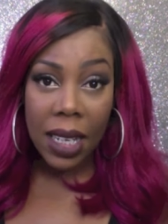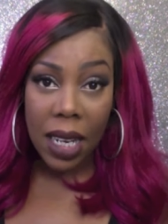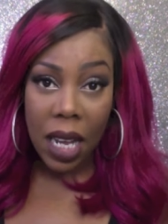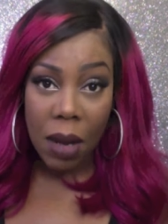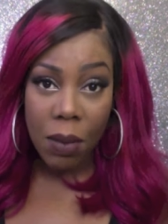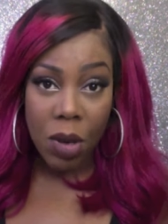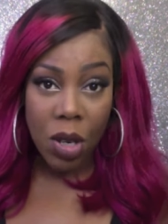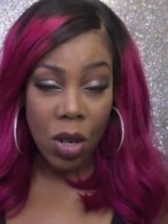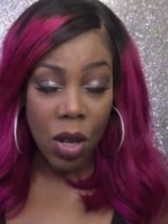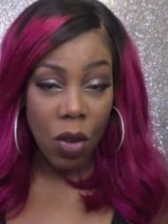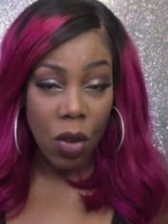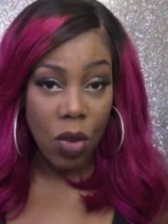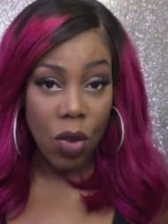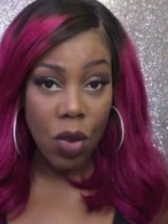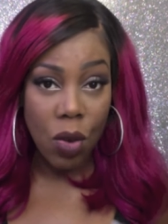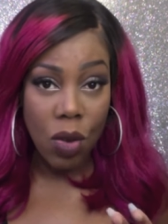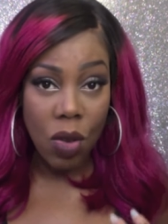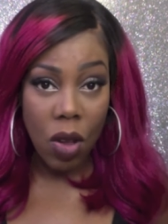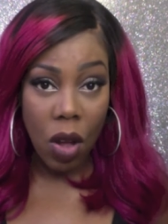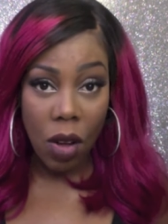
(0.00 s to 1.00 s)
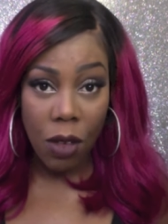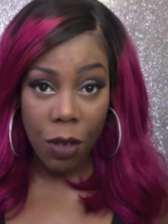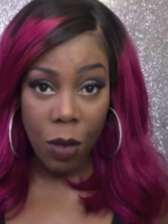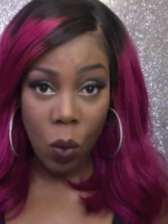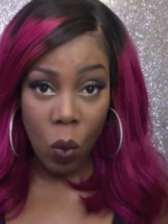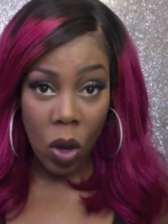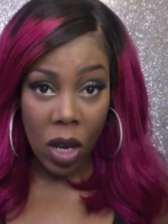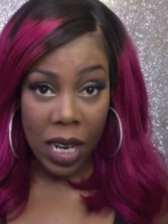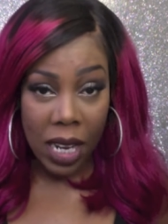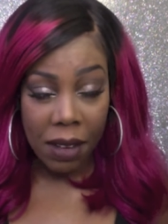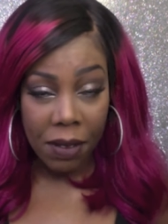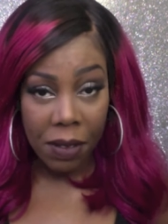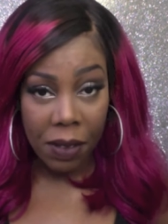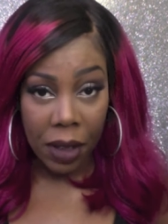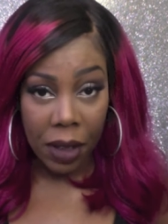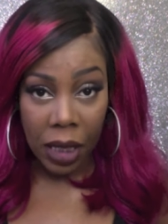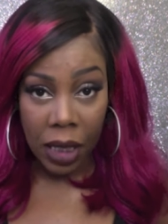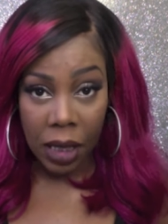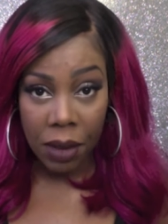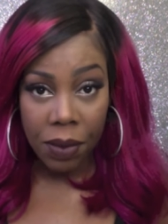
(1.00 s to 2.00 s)
Diamond Dolls do start from
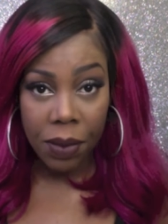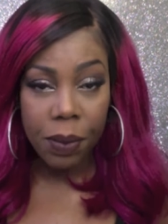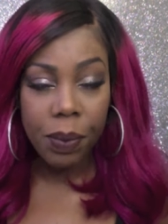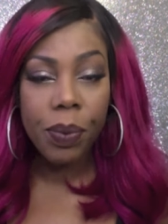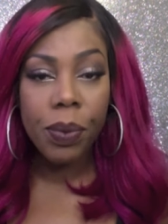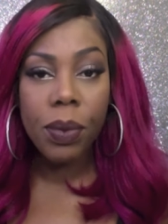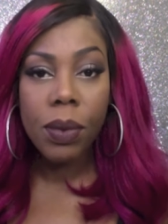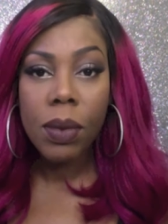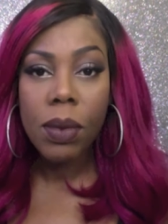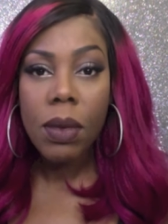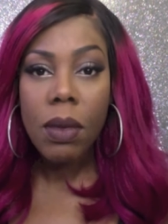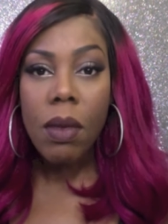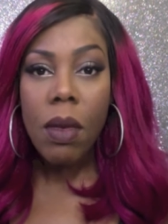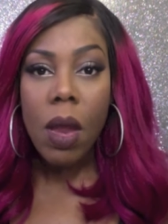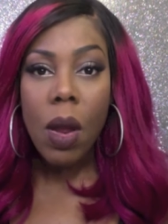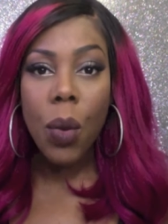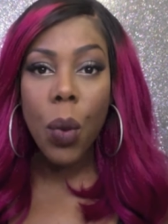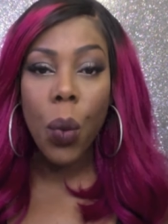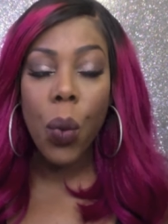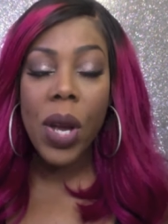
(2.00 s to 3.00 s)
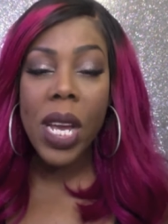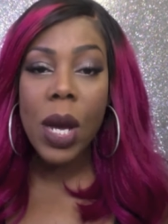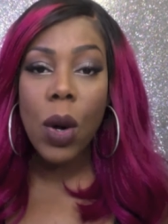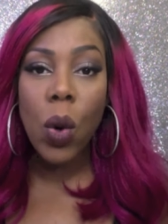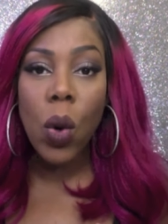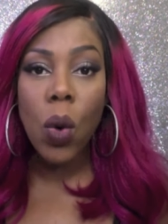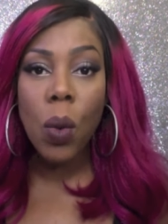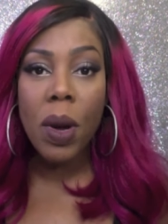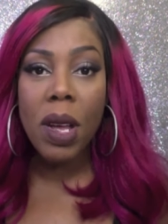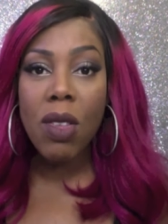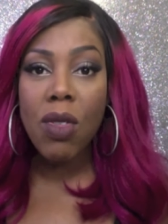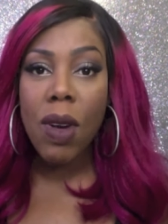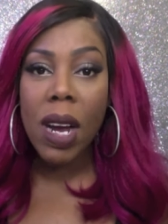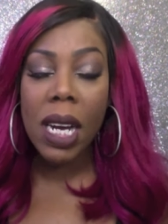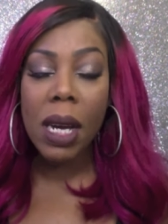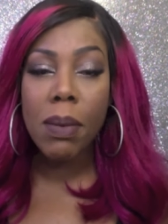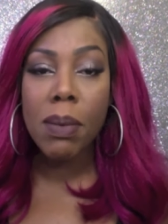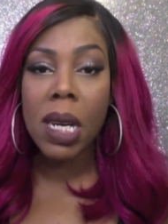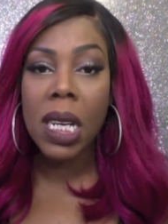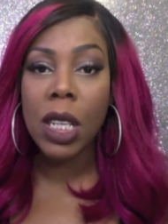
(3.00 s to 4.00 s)
185. We always
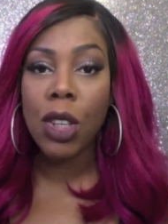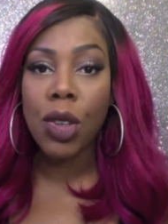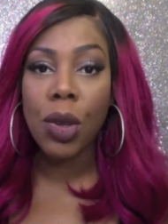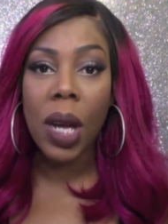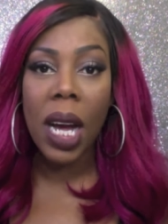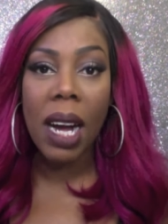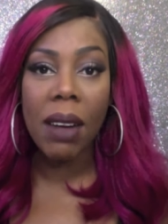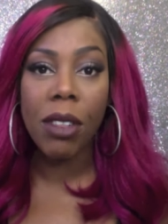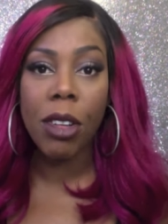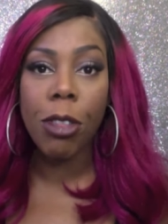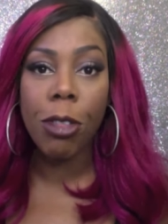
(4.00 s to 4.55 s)
recommend you have a